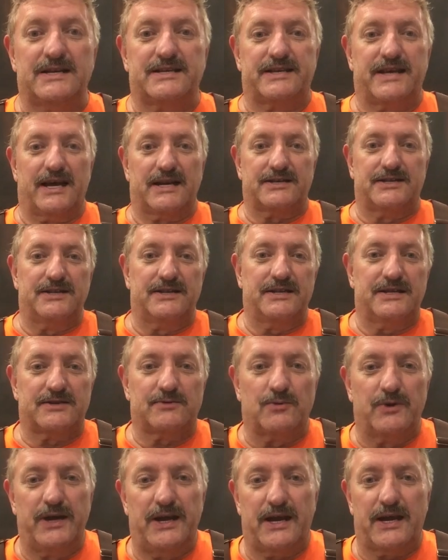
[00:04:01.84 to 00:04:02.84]
section
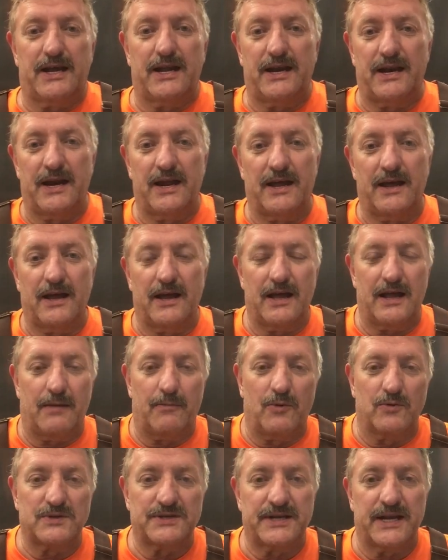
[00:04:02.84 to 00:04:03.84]
this week, and
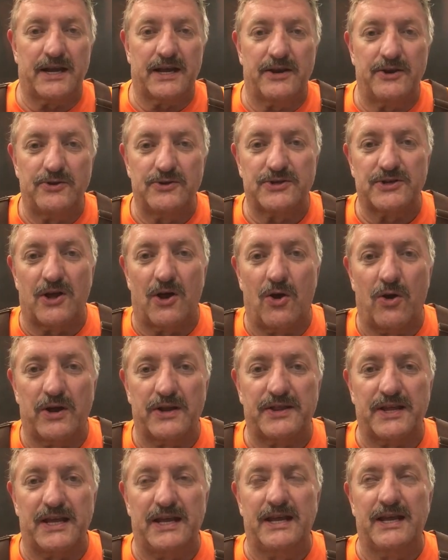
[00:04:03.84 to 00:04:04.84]
I'm going to sing a new song
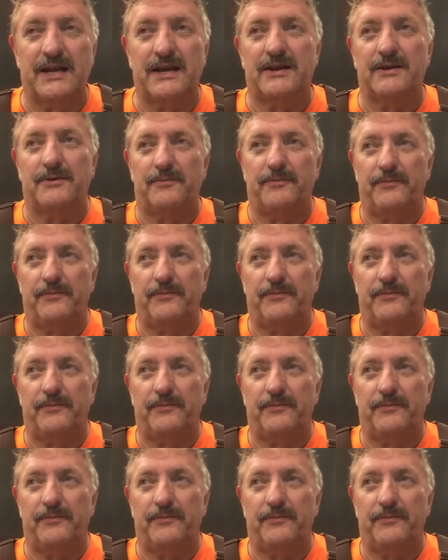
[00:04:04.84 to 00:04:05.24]
at the end,